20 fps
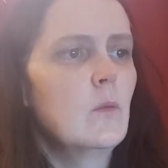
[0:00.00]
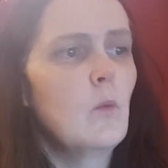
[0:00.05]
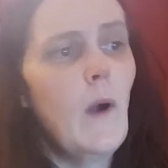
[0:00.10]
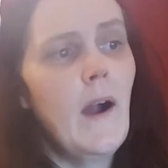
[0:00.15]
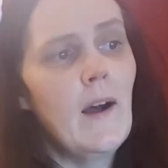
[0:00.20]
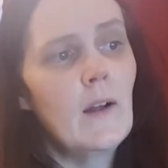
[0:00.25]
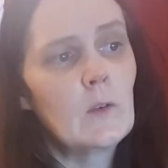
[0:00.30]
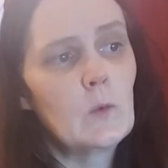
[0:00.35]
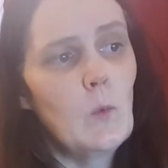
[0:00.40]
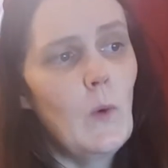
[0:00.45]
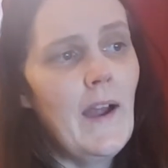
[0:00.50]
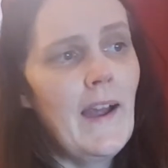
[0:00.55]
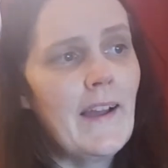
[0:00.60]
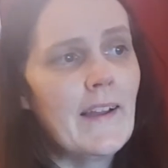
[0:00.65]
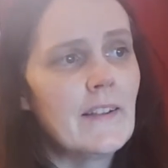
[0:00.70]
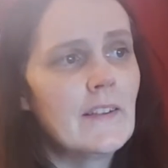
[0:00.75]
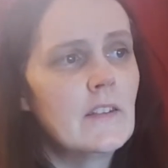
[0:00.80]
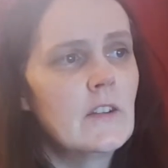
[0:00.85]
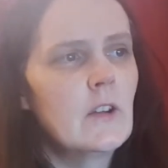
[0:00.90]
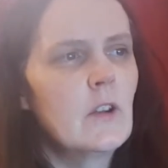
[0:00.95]
Wild
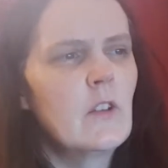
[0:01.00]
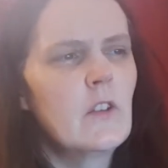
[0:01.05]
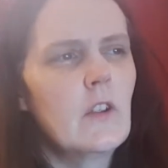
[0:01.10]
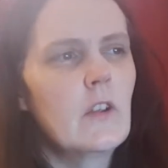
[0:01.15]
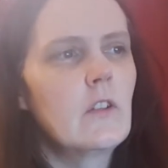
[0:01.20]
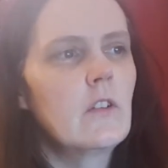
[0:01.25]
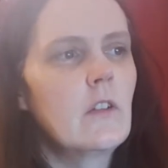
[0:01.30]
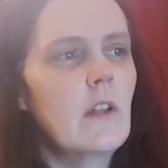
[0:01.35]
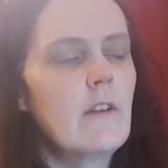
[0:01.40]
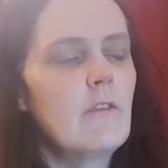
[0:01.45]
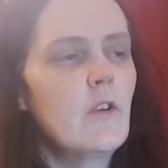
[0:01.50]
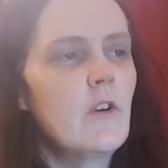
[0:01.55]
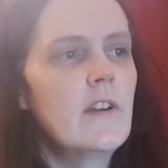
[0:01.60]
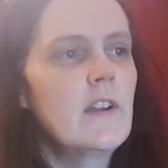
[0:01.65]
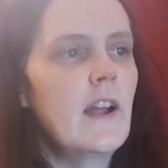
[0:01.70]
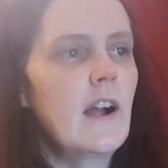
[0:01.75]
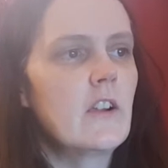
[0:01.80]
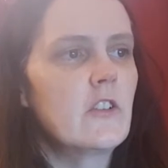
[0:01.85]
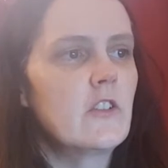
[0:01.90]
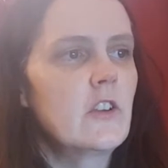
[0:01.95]
West. You know, so I've
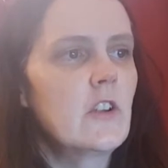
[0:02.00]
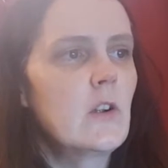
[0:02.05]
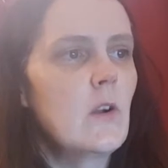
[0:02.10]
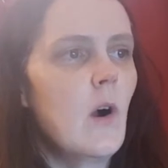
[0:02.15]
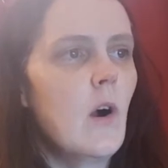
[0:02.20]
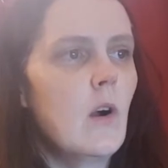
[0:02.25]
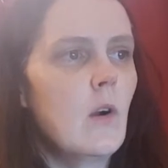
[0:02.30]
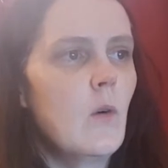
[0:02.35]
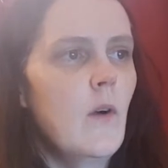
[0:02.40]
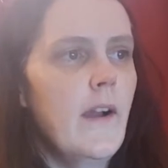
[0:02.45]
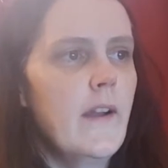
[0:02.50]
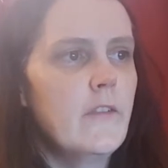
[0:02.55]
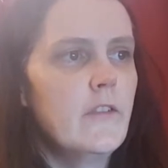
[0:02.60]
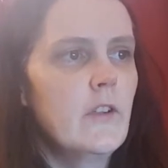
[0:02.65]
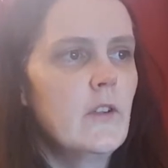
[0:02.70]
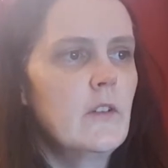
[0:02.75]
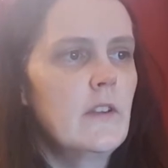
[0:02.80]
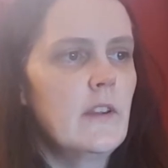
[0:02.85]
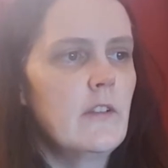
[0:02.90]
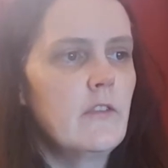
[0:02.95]
already actually got quite a
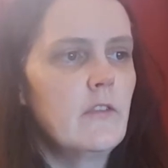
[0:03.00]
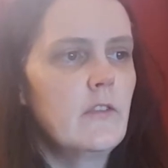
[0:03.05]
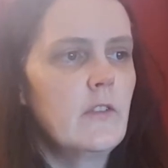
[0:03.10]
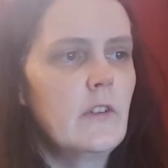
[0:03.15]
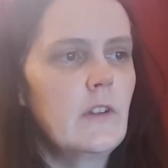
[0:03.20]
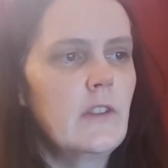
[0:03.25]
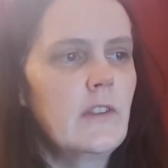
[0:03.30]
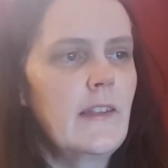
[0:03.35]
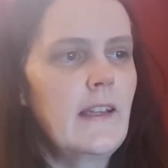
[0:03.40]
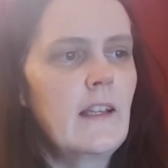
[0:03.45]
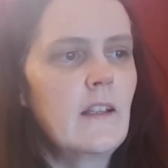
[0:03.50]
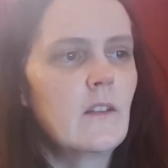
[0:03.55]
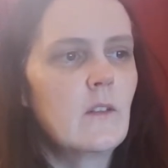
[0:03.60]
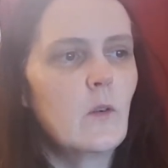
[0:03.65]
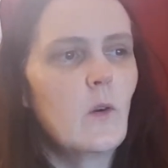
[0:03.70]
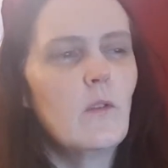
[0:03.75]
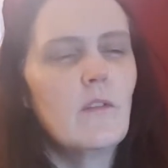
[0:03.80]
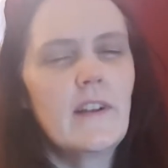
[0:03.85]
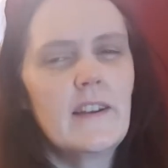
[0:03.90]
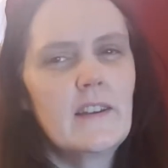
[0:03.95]
few things
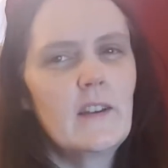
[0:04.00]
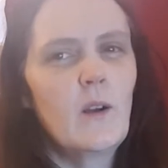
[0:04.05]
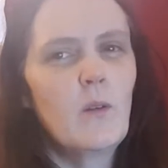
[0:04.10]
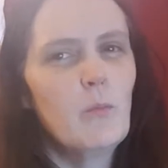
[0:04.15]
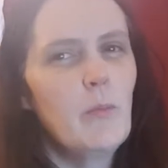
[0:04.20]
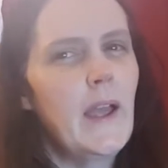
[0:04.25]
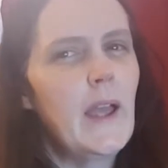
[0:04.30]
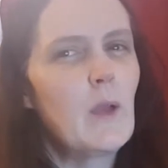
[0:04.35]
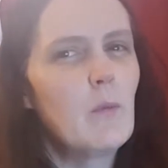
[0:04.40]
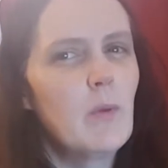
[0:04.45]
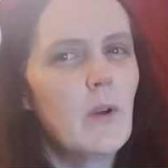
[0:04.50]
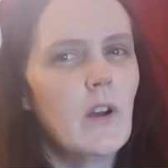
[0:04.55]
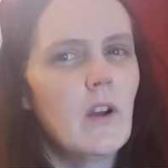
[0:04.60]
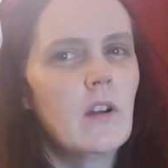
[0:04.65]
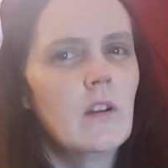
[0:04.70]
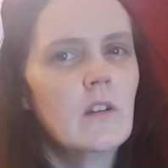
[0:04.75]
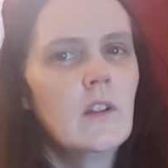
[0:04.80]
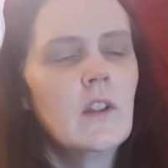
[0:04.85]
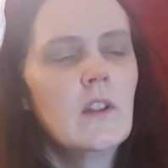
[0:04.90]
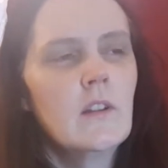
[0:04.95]
already on
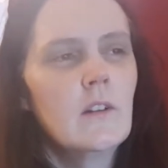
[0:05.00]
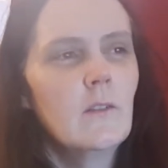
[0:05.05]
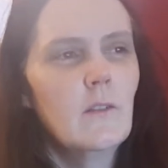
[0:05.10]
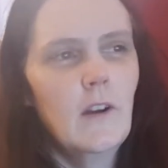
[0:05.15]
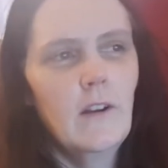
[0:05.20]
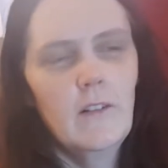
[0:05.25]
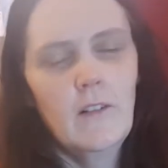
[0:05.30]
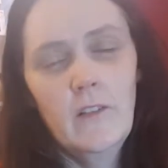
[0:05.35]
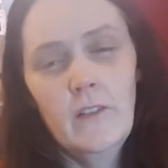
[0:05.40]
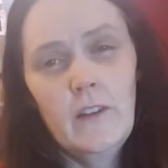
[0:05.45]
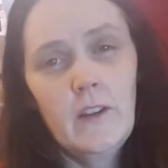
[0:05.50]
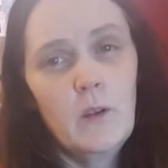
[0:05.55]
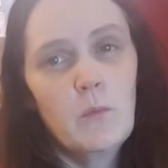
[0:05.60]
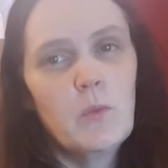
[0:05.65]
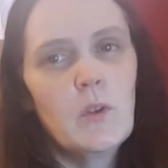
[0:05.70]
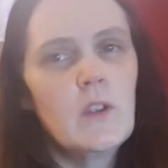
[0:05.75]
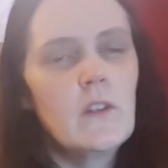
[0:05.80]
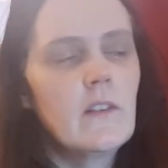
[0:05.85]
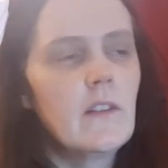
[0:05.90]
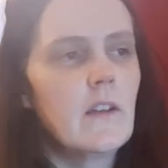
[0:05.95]
paper, well, on the
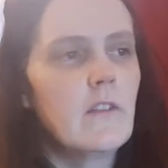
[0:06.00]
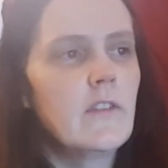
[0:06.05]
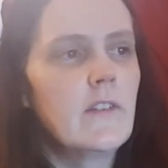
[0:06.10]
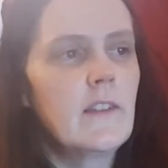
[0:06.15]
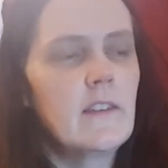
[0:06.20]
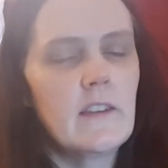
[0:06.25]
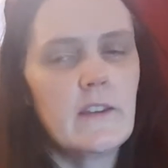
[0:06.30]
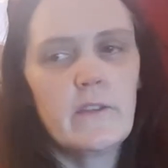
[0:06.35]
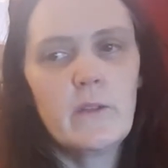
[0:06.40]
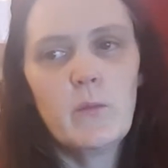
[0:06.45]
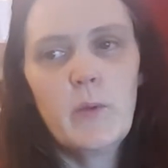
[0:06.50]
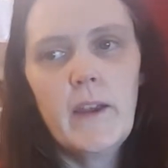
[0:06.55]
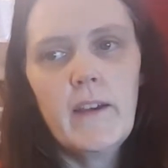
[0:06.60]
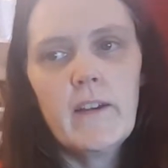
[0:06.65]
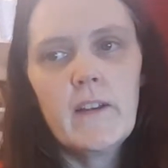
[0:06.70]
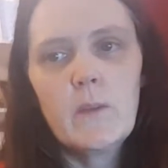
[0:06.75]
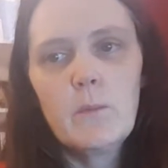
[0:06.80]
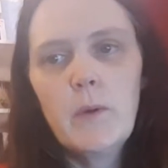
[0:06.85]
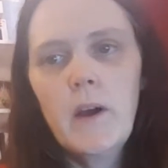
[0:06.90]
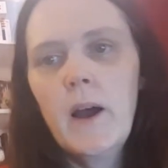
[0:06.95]
computer for the different
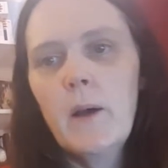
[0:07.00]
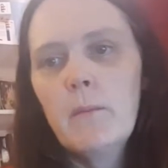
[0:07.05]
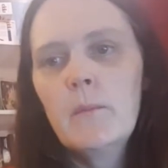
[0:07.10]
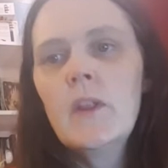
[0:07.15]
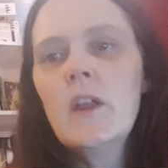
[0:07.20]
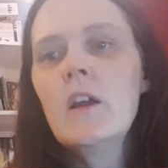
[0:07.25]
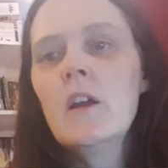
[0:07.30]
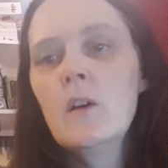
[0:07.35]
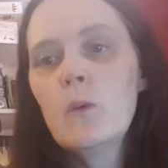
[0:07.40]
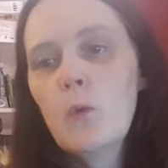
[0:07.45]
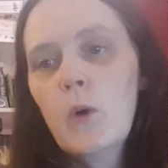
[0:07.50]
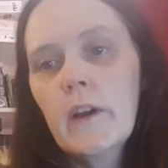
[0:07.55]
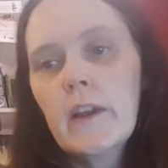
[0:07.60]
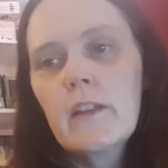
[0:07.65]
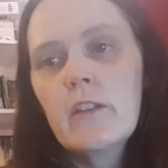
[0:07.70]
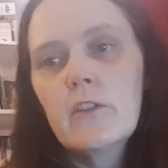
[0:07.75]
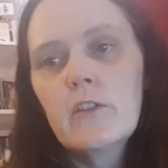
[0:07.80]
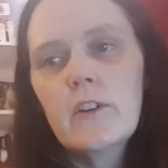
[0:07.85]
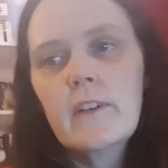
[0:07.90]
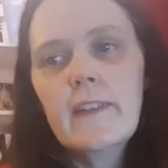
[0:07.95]
periods. But I'm
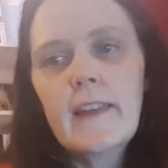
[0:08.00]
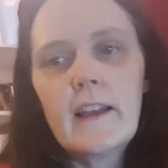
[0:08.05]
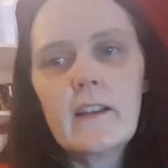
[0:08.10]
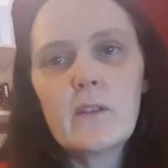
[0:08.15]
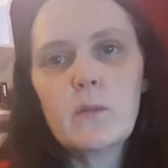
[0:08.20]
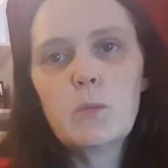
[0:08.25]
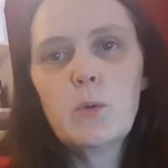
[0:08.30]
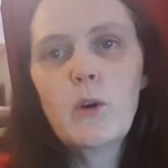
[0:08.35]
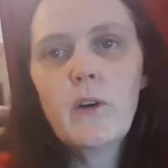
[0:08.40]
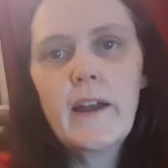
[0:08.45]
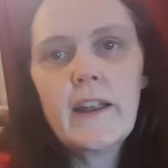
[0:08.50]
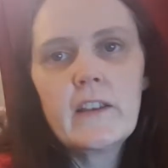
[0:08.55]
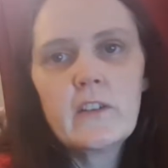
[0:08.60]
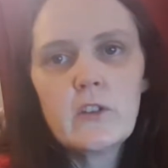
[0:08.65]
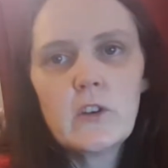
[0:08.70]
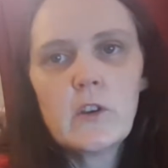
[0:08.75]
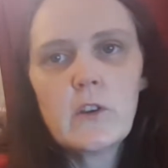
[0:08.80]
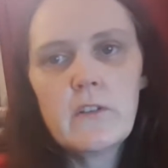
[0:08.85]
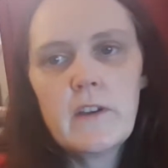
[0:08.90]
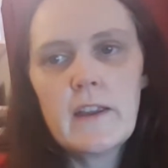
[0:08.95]
working through the Explore
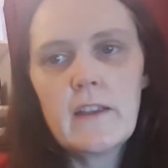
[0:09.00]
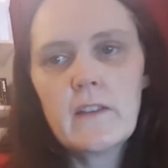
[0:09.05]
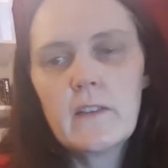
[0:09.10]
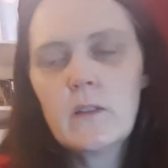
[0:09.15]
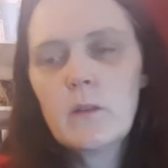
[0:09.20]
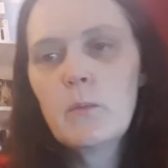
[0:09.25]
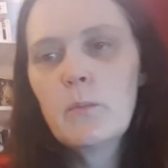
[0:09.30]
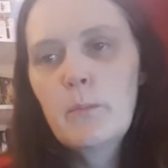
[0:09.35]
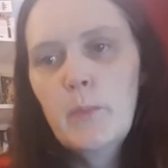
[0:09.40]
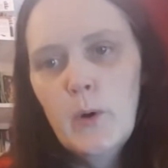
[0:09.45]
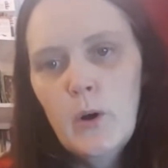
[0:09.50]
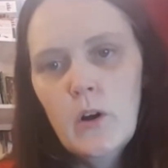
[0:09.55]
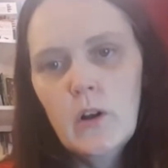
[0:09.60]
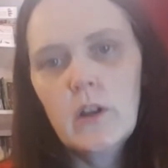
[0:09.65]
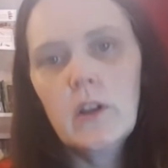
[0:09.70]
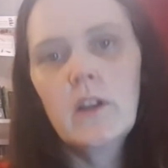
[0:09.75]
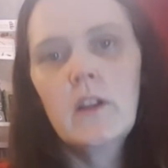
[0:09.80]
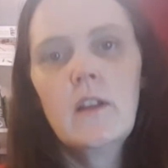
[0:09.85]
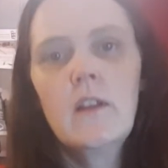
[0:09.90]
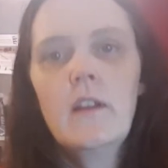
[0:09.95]
Ancient Greeks
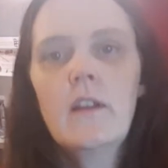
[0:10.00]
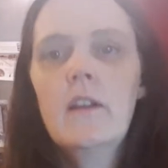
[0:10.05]
book.